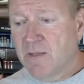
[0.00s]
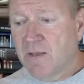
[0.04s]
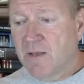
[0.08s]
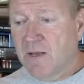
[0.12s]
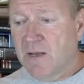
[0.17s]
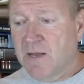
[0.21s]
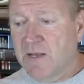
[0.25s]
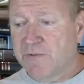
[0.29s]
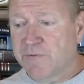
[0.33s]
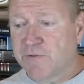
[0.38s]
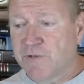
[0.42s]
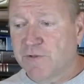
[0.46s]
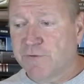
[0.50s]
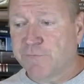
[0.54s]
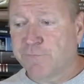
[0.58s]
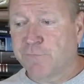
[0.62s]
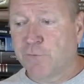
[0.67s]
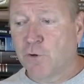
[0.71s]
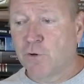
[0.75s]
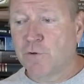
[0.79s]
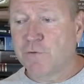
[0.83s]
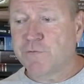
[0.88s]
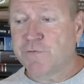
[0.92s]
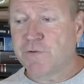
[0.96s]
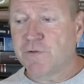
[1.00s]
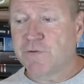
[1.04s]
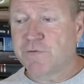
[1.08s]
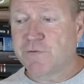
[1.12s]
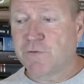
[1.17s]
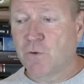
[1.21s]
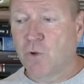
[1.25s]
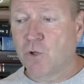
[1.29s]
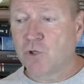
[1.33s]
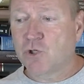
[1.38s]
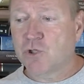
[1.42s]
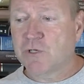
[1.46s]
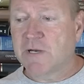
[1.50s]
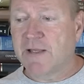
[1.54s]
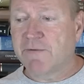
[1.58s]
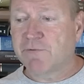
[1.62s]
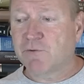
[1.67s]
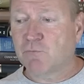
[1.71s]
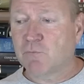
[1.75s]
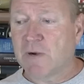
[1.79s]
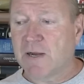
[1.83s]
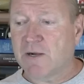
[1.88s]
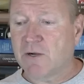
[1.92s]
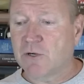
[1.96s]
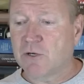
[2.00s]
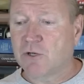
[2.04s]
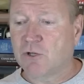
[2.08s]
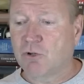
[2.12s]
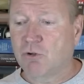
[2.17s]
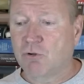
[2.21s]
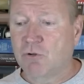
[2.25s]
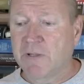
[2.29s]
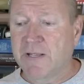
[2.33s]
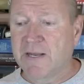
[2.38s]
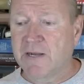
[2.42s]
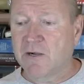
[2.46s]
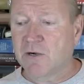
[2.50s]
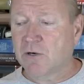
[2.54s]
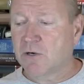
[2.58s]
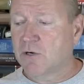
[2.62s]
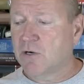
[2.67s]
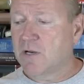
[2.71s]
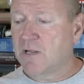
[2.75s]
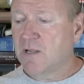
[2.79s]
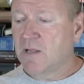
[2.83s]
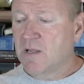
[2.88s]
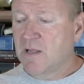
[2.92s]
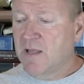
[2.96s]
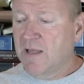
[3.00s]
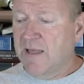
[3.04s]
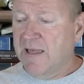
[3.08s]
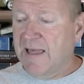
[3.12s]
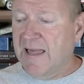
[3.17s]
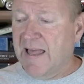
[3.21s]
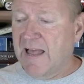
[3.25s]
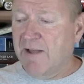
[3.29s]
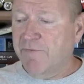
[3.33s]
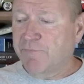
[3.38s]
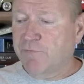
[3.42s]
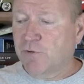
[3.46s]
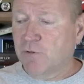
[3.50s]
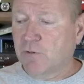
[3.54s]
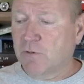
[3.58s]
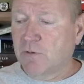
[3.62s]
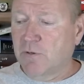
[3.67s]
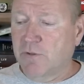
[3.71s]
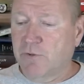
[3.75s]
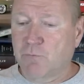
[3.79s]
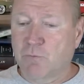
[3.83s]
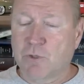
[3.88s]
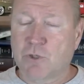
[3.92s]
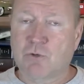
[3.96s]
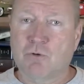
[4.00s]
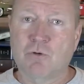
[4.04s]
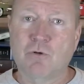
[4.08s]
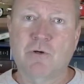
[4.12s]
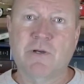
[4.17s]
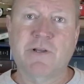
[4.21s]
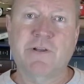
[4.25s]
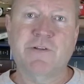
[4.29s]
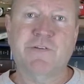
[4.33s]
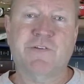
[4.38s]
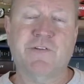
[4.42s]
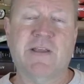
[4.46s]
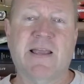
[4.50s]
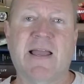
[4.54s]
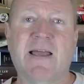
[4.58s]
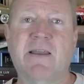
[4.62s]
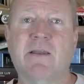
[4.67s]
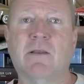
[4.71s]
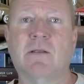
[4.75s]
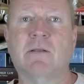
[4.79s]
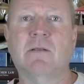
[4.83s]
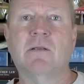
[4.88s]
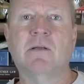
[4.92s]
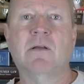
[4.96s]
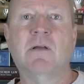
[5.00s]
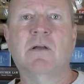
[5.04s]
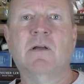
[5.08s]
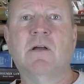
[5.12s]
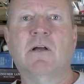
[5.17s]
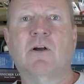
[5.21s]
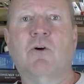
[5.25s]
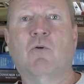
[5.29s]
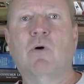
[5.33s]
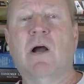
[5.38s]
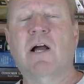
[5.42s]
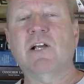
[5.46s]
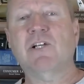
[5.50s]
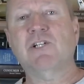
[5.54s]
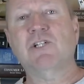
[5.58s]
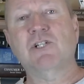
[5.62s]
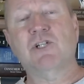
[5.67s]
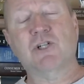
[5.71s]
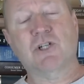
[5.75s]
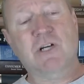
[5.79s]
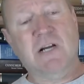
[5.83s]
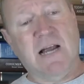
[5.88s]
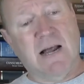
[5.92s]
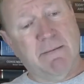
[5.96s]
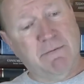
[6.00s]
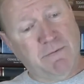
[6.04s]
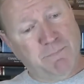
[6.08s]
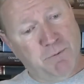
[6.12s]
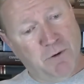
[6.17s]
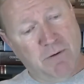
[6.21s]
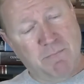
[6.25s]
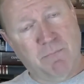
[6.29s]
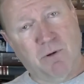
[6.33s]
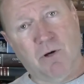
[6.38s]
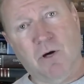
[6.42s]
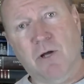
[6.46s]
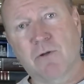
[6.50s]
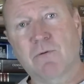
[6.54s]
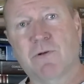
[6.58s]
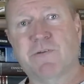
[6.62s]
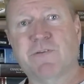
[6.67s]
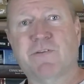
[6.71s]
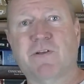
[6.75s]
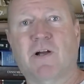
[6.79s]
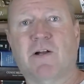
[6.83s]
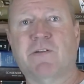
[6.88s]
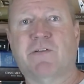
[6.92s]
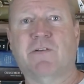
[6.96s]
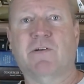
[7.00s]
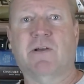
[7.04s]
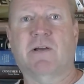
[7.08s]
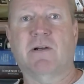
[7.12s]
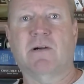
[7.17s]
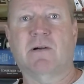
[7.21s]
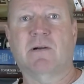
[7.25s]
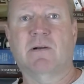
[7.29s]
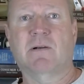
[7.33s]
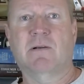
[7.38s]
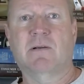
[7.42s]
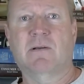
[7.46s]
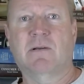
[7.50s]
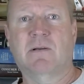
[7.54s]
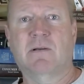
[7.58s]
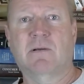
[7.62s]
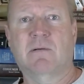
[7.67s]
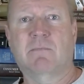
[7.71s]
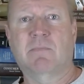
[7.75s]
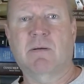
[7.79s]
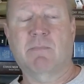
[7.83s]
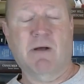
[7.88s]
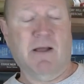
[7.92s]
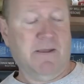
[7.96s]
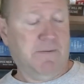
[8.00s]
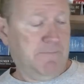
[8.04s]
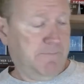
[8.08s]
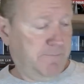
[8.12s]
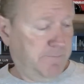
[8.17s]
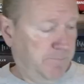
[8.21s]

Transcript: Uh, says first soldier to have his record cleared after the recruiting scandal. Questions or comments, put them below. Otherwise, talk to you later. Bye bye.